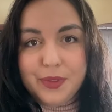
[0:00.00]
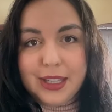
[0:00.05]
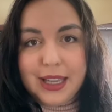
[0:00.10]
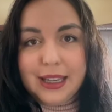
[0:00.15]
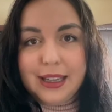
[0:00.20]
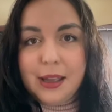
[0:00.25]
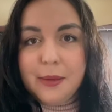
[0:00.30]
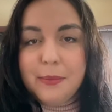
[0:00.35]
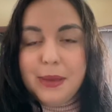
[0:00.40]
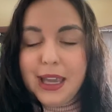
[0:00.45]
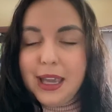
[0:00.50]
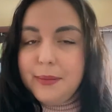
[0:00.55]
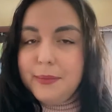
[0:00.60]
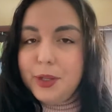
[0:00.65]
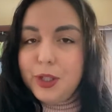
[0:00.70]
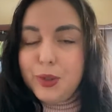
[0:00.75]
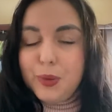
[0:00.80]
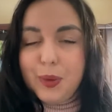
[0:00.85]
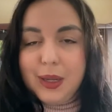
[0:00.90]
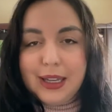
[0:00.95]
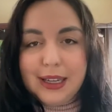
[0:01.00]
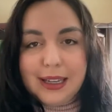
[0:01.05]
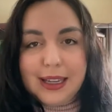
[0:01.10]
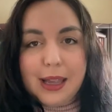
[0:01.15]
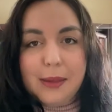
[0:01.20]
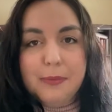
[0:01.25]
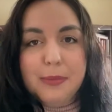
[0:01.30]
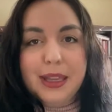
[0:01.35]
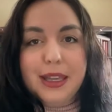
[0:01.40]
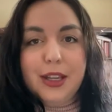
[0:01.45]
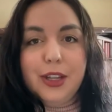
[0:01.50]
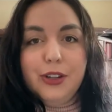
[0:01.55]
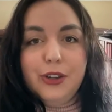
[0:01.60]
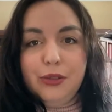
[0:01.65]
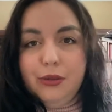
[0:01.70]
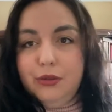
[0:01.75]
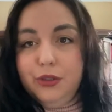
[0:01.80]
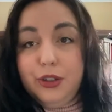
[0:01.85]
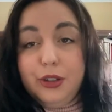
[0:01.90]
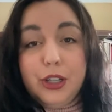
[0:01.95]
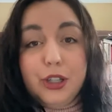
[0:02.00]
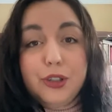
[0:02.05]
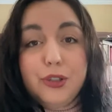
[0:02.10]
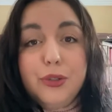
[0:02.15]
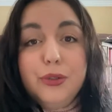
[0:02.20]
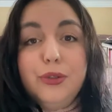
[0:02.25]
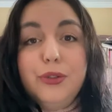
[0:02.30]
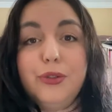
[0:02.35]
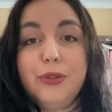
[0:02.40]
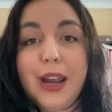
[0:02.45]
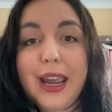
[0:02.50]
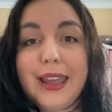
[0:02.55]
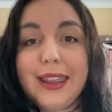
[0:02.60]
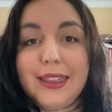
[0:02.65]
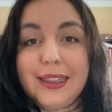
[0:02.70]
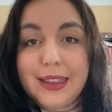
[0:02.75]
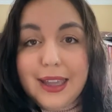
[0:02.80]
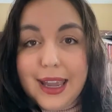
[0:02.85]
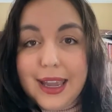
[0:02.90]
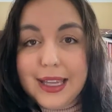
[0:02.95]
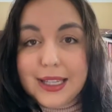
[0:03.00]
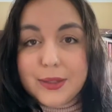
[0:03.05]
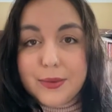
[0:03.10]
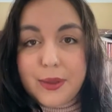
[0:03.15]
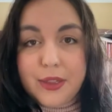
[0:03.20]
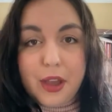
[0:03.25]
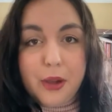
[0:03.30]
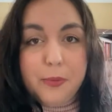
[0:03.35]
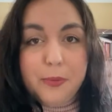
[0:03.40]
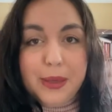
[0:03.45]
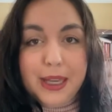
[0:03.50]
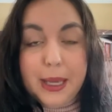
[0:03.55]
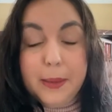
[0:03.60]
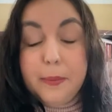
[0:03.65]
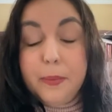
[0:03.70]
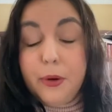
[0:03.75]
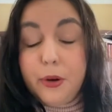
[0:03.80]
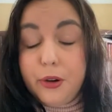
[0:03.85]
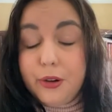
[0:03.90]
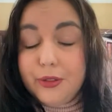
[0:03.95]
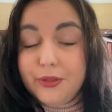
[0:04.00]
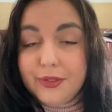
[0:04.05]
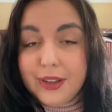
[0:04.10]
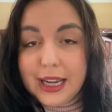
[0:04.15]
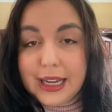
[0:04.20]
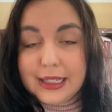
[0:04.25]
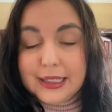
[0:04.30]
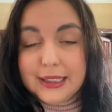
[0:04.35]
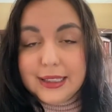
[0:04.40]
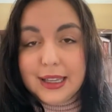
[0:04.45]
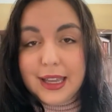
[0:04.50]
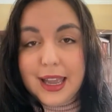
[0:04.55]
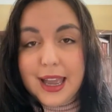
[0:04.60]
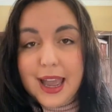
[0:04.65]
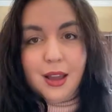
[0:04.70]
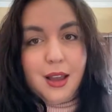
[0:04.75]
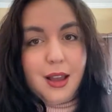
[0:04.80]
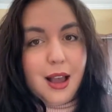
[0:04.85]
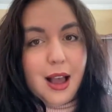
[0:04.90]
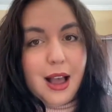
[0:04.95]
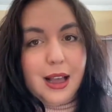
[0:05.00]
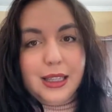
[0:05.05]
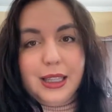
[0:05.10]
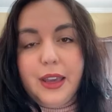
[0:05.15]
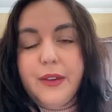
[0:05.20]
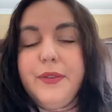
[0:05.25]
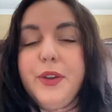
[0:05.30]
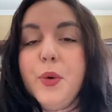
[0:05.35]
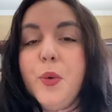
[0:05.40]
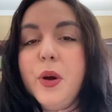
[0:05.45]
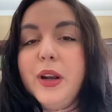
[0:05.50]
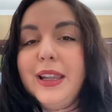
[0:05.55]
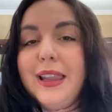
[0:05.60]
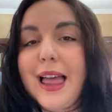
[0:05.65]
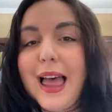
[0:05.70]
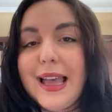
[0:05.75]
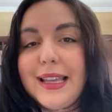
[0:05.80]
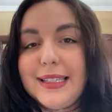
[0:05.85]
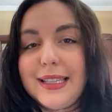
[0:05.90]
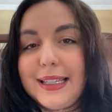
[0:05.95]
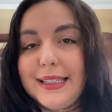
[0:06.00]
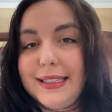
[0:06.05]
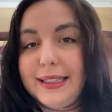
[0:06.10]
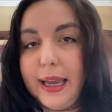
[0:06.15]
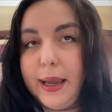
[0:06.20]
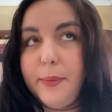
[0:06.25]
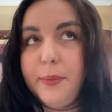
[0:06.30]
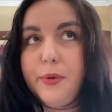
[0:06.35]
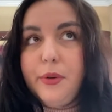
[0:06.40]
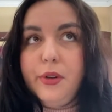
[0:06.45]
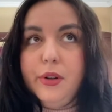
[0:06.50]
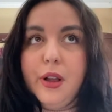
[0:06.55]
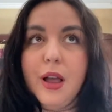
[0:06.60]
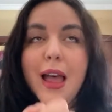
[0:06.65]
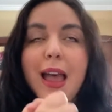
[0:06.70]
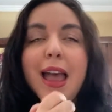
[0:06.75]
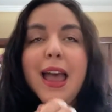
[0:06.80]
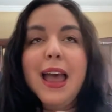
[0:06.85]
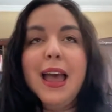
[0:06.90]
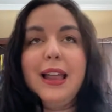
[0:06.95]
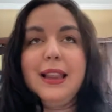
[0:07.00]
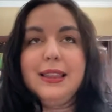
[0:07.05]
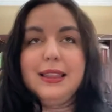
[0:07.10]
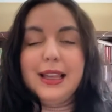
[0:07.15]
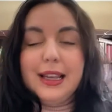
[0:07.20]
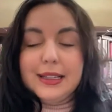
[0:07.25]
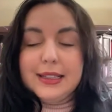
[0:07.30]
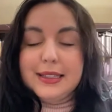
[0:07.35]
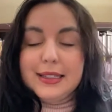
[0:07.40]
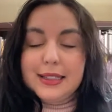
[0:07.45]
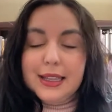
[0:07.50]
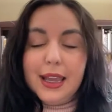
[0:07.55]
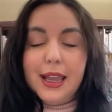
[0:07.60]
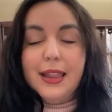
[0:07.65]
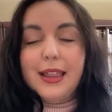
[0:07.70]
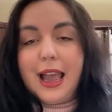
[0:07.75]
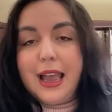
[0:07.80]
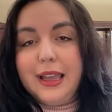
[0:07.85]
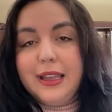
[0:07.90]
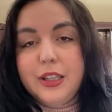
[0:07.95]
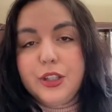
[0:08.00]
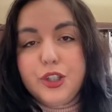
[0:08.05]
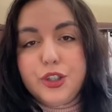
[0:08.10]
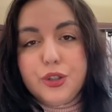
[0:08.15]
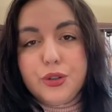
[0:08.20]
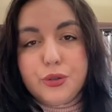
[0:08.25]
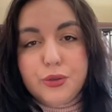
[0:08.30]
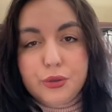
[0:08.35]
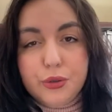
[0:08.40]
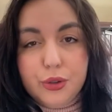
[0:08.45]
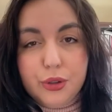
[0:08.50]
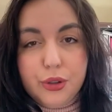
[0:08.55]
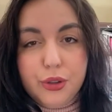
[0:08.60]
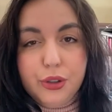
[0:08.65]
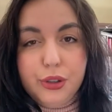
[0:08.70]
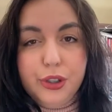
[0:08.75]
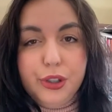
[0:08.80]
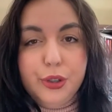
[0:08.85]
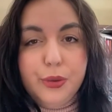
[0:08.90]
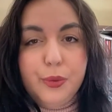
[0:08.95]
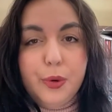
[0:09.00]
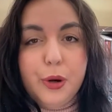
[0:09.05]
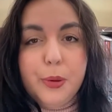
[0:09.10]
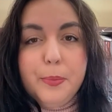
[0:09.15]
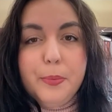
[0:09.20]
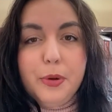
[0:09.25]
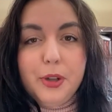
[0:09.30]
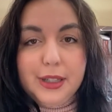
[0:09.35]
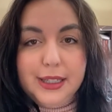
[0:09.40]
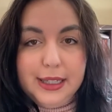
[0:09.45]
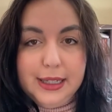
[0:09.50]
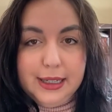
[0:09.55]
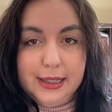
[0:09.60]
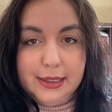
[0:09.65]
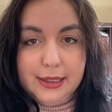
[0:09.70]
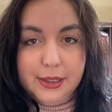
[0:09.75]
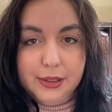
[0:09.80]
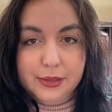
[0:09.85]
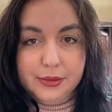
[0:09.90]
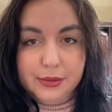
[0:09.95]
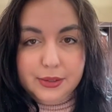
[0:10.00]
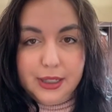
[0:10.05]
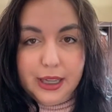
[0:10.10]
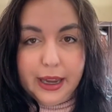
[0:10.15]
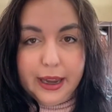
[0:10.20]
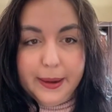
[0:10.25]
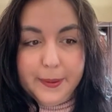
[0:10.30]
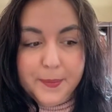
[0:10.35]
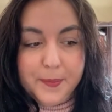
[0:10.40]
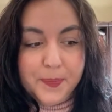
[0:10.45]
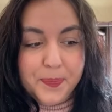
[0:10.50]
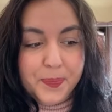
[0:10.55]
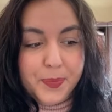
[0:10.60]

It can be in between. It can be, you can do great things without being perfect. I'll give you one last example. Let's say that in school you were bullied, okay?